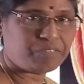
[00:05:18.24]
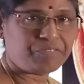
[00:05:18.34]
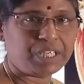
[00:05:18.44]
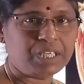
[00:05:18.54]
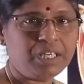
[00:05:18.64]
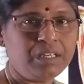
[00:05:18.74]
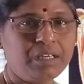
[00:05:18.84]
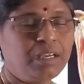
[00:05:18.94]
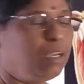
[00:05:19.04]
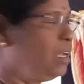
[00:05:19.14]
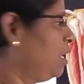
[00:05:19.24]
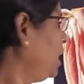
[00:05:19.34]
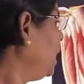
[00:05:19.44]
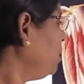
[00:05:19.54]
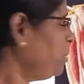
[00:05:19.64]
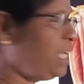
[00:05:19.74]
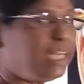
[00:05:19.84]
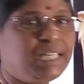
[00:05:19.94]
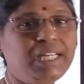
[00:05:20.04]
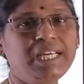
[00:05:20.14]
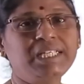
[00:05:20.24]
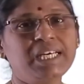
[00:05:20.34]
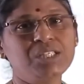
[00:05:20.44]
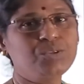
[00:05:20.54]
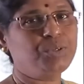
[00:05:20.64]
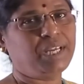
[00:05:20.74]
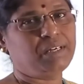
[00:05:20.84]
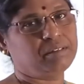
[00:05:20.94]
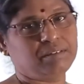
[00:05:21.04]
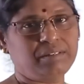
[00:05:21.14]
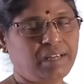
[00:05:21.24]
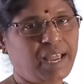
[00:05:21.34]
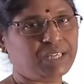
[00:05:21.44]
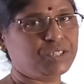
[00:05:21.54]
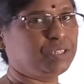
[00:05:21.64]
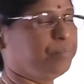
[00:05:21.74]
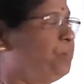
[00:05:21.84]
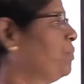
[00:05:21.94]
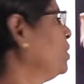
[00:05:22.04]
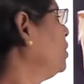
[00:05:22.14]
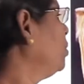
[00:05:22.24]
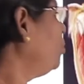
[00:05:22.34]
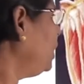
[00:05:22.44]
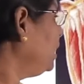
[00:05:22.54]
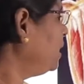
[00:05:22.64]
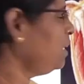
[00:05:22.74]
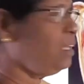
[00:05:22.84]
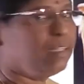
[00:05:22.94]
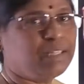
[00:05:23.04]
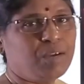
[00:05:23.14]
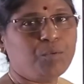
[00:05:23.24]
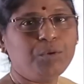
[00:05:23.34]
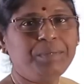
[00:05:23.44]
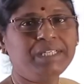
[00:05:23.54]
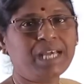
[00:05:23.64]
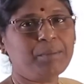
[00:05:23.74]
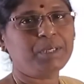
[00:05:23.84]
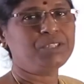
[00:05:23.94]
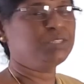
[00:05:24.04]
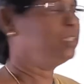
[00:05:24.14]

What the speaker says: the finger, immediately it has to take the action. Only then there won't be damage in